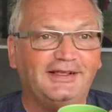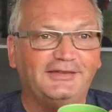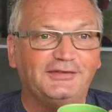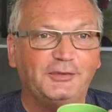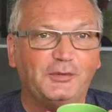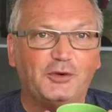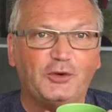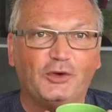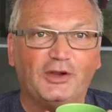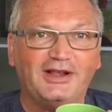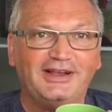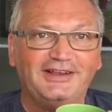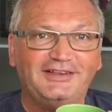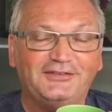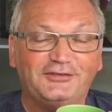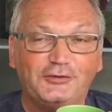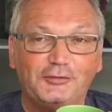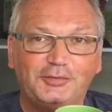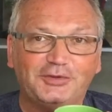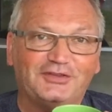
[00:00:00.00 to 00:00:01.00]
So we're calling these
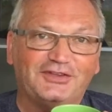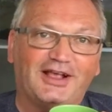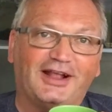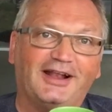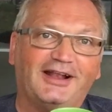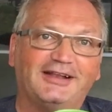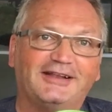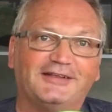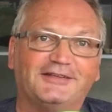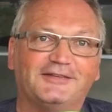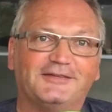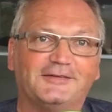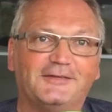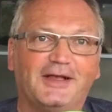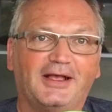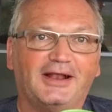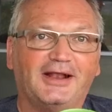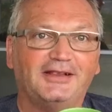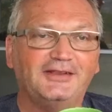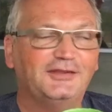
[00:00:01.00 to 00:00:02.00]
Super Saturdays,
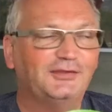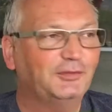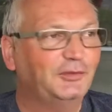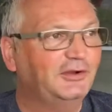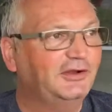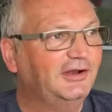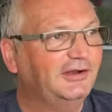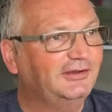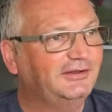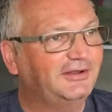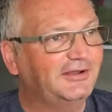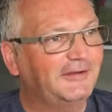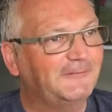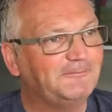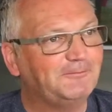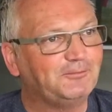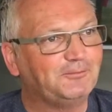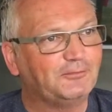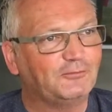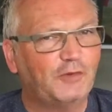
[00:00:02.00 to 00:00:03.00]
and I just wondered
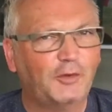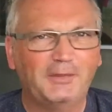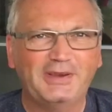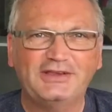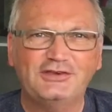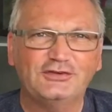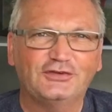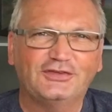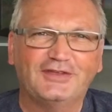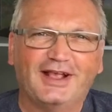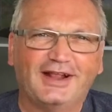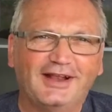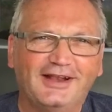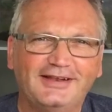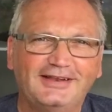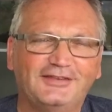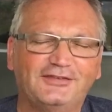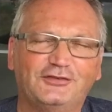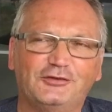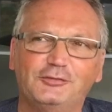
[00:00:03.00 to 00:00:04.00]
um, what makes your
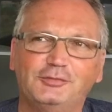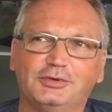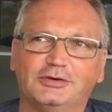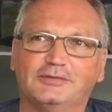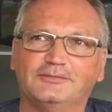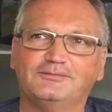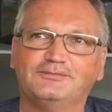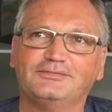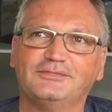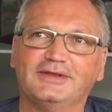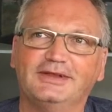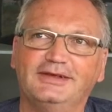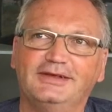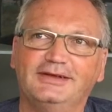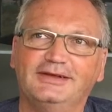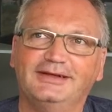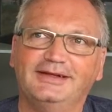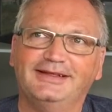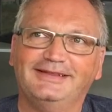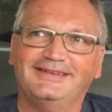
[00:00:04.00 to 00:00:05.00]
Saturday super
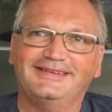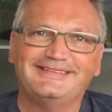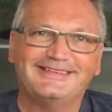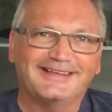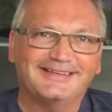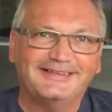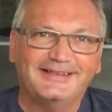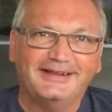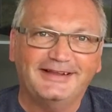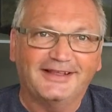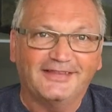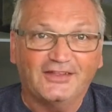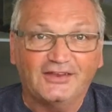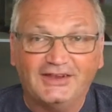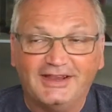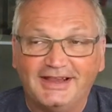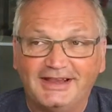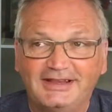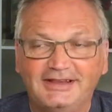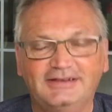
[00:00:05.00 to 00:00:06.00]
is it just another
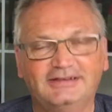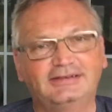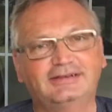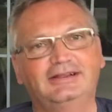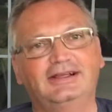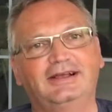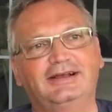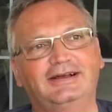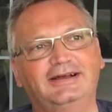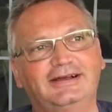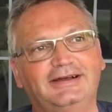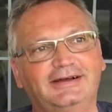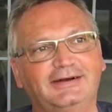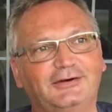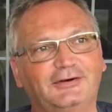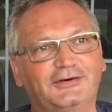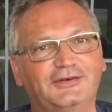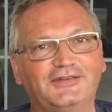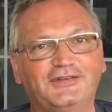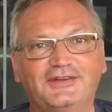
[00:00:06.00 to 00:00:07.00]
day uh,
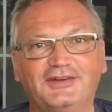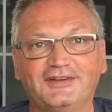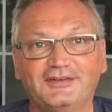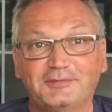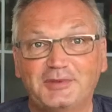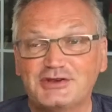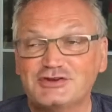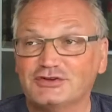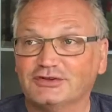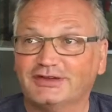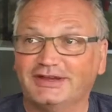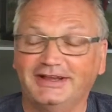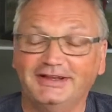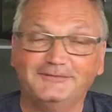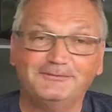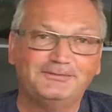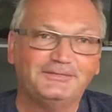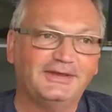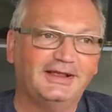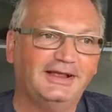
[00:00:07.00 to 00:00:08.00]
or is it a special day?
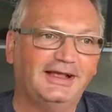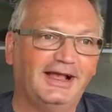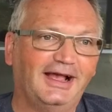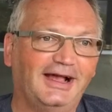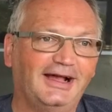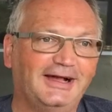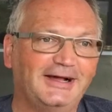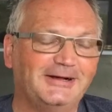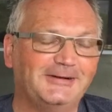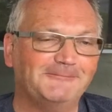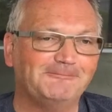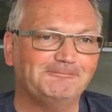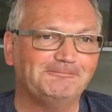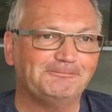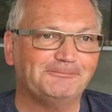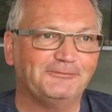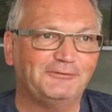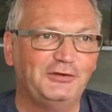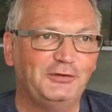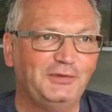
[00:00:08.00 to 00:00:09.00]

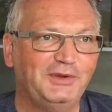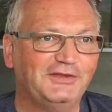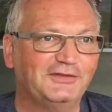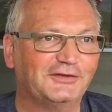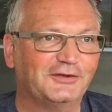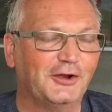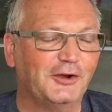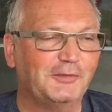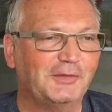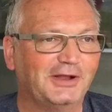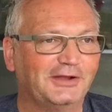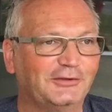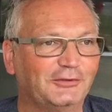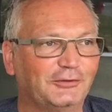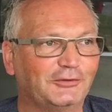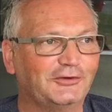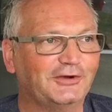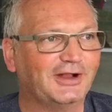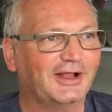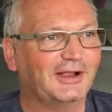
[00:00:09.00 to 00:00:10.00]
Um, a few weeks ago, my
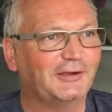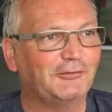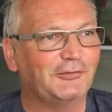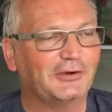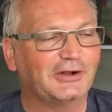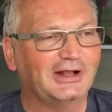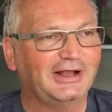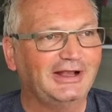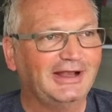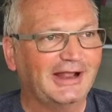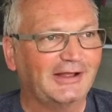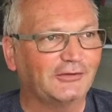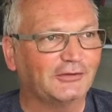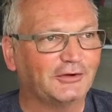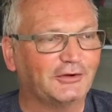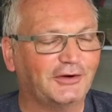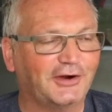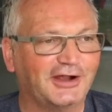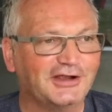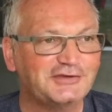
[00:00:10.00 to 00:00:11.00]
daughter and I were cleaning out the
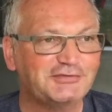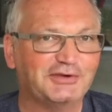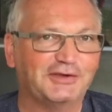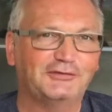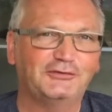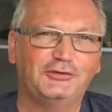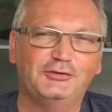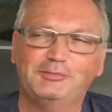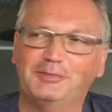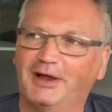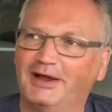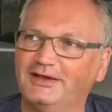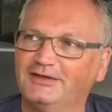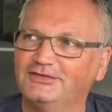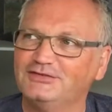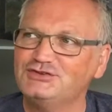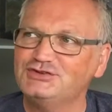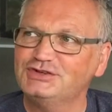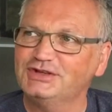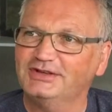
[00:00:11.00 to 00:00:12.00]
garage. We have two
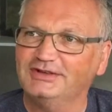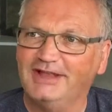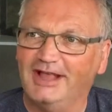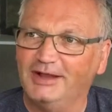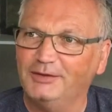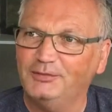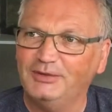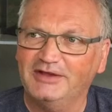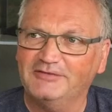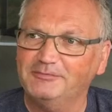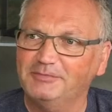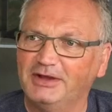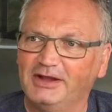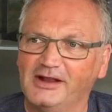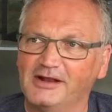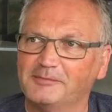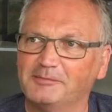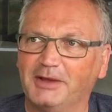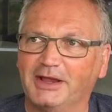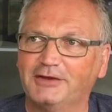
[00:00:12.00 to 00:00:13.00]
bikes, and she said, "Dad, we haven't been
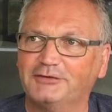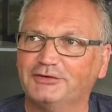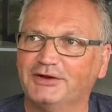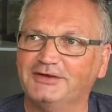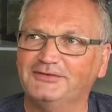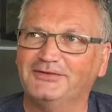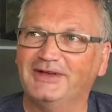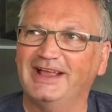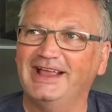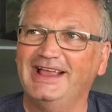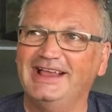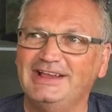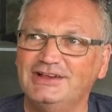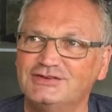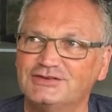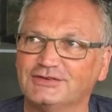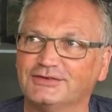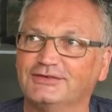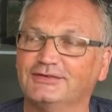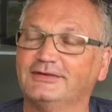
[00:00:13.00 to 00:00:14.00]
on a bike ride for
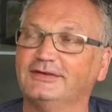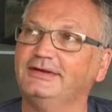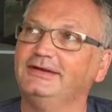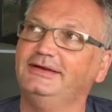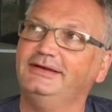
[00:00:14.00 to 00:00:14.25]
ages."